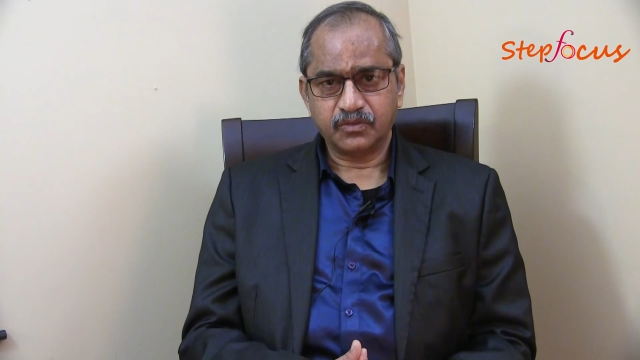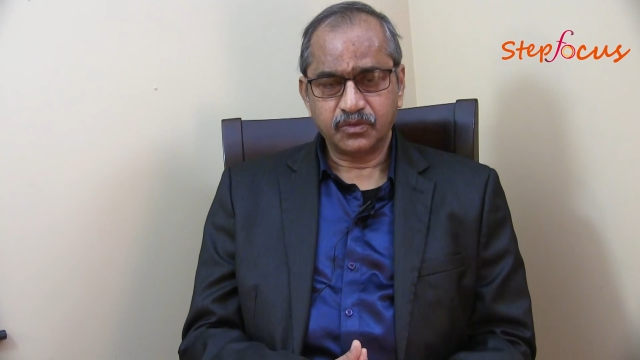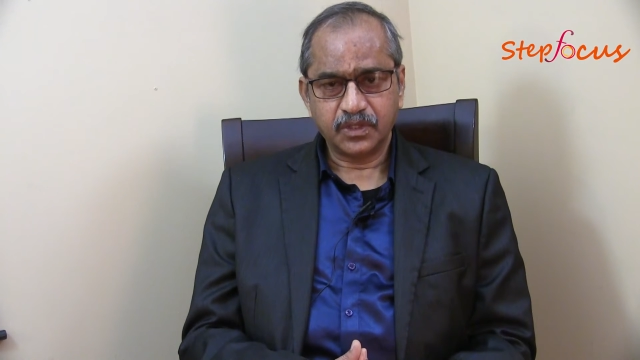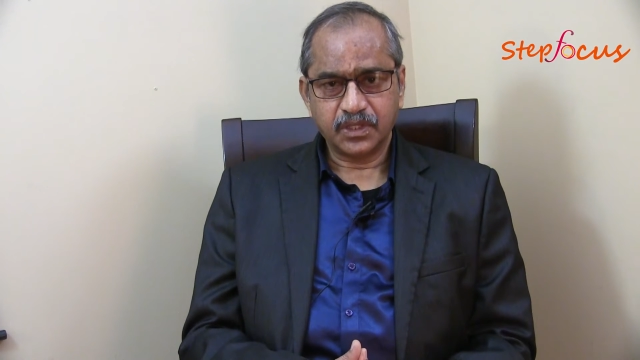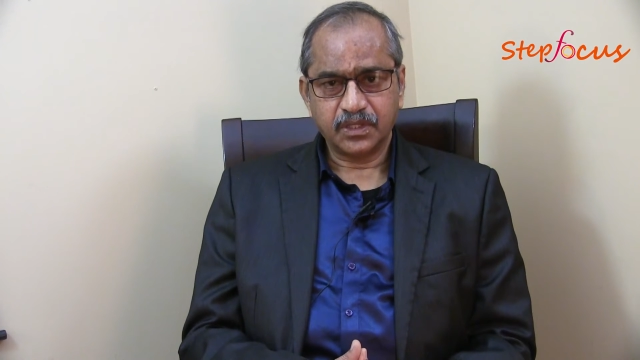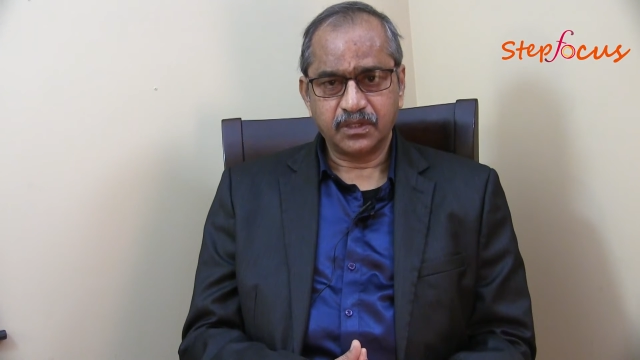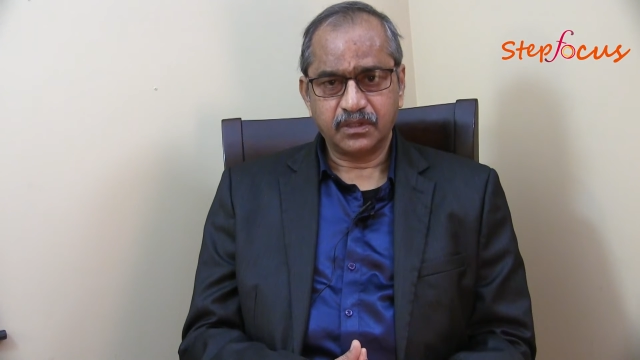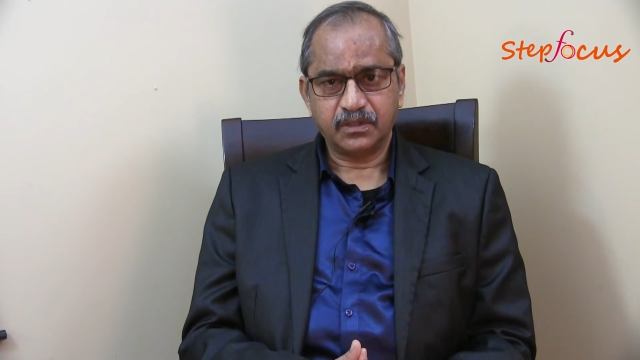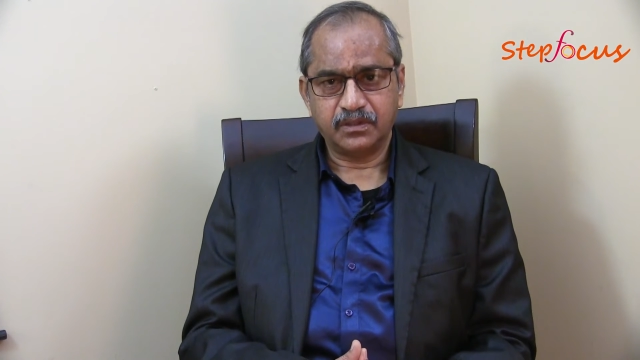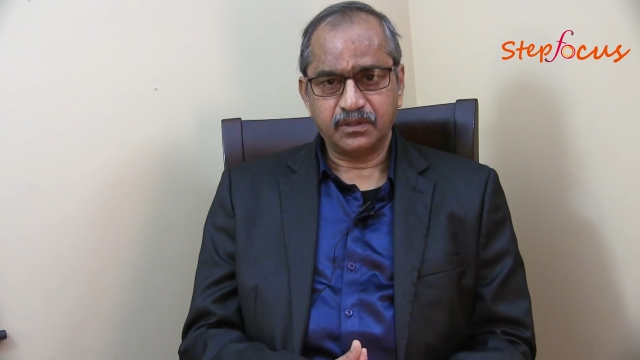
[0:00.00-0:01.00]
today
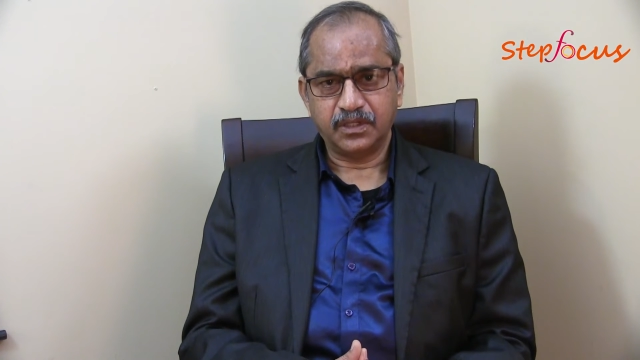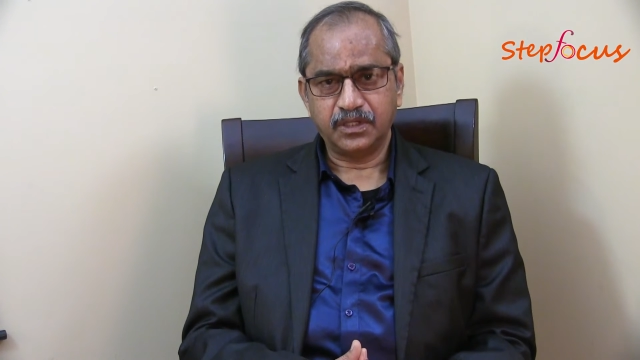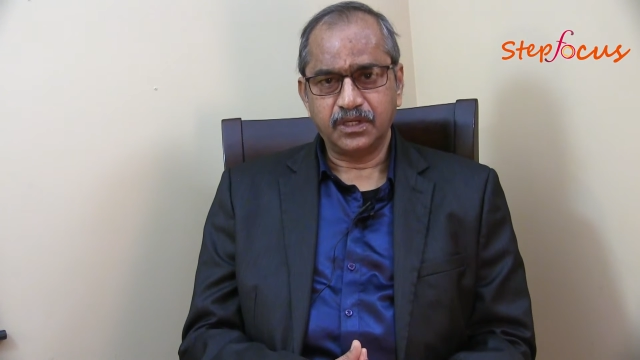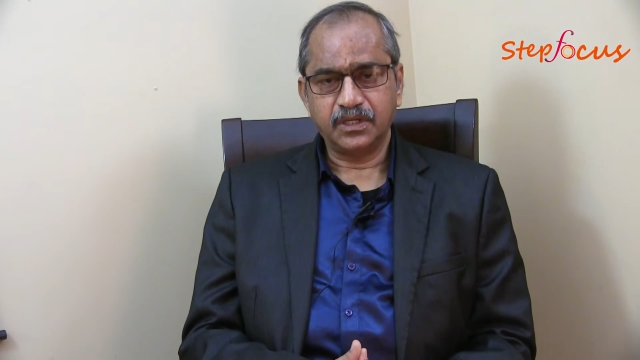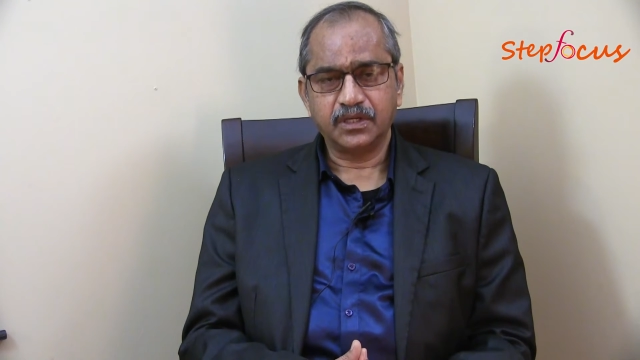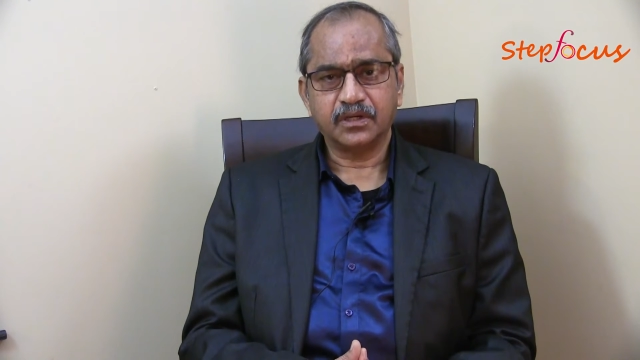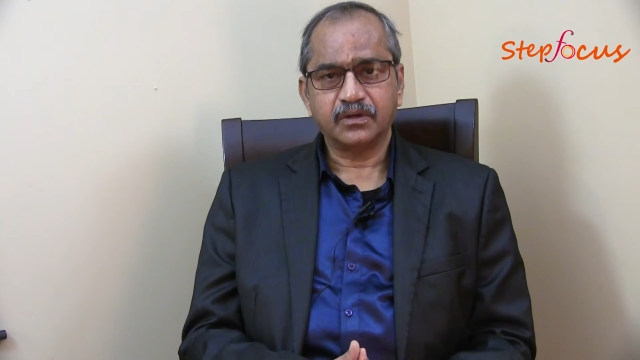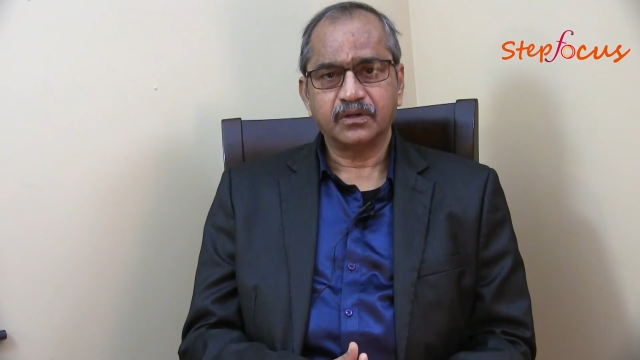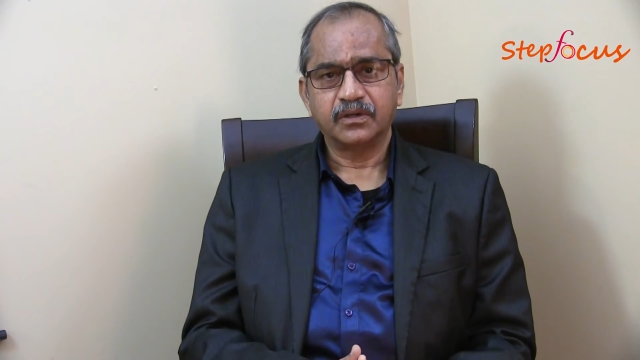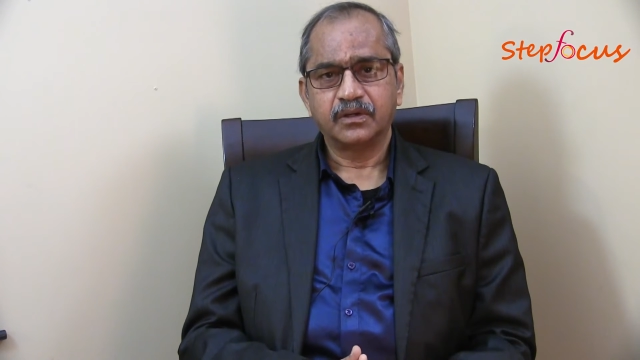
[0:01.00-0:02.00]
eh, in India,